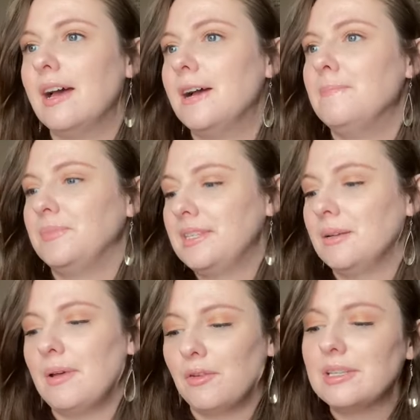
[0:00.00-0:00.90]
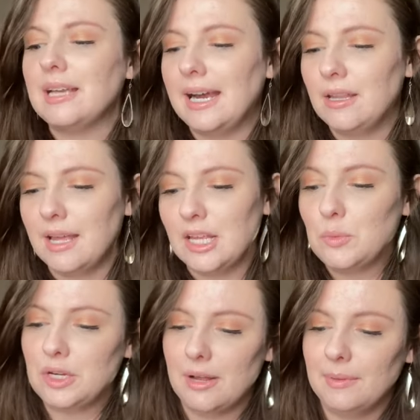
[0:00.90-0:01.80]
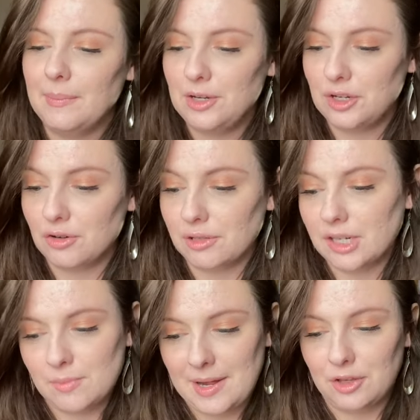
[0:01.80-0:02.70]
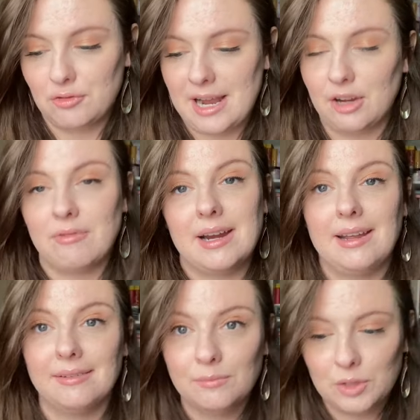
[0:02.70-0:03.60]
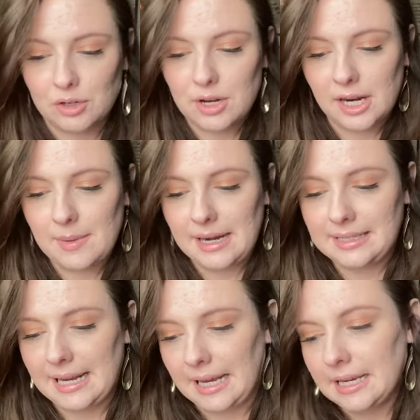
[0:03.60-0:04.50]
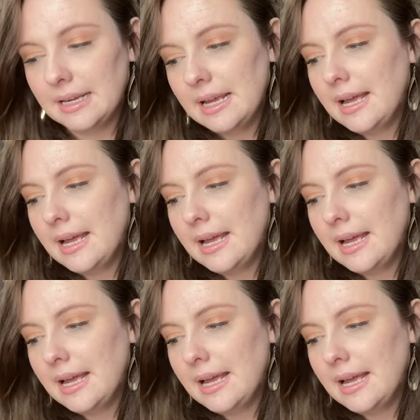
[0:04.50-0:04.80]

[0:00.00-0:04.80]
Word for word: um, some other side things, which I mentioned earlier about the dragon writing, which I'll talk about in a second.